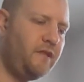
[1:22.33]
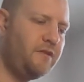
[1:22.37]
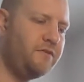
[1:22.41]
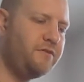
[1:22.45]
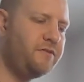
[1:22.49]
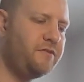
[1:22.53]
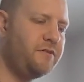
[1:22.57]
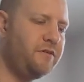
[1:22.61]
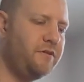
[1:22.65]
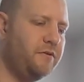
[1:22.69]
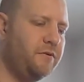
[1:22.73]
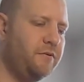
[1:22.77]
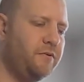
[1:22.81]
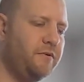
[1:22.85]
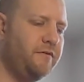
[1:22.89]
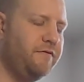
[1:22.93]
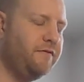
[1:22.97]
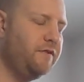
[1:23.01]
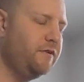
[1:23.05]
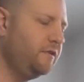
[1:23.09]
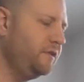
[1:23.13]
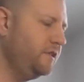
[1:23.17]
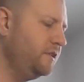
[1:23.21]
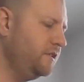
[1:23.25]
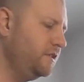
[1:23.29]
So we've
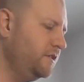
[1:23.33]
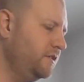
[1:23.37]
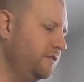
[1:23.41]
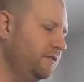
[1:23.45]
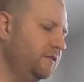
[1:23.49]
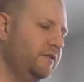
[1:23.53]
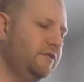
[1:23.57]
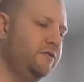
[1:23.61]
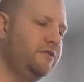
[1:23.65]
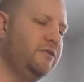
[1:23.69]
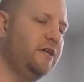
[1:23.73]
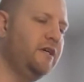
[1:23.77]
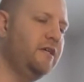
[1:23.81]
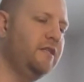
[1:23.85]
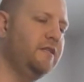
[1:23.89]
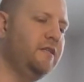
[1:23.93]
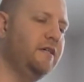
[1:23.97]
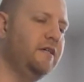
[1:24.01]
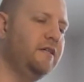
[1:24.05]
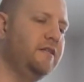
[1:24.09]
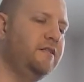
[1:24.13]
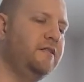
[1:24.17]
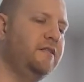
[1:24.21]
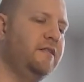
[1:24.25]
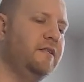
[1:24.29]
already learned the
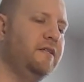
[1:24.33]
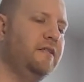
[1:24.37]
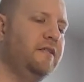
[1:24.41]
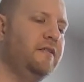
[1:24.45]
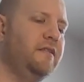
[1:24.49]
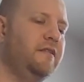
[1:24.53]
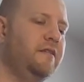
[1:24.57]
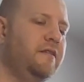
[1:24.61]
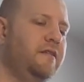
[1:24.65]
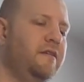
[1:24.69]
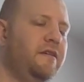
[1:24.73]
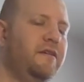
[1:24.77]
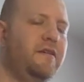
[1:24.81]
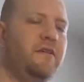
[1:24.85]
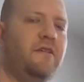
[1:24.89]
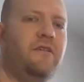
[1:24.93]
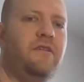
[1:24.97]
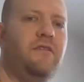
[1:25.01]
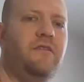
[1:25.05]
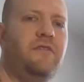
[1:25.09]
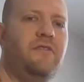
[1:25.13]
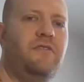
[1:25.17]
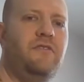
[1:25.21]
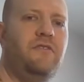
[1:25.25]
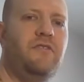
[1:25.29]
Jha-nakdhin.
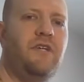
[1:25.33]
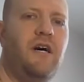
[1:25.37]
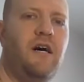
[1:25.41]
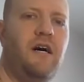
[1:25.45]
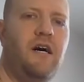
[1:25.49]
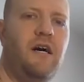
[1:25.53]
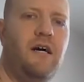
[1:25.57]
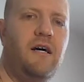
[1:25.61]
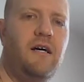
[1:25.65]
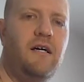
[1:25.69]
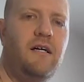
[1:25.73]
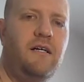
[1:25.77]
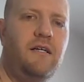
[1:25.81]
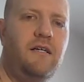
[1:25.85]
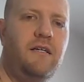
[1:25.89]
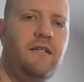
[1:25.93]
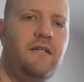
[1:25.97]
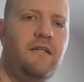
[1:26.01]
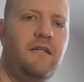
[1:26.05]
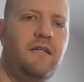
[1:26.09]
Jha-nakdhin,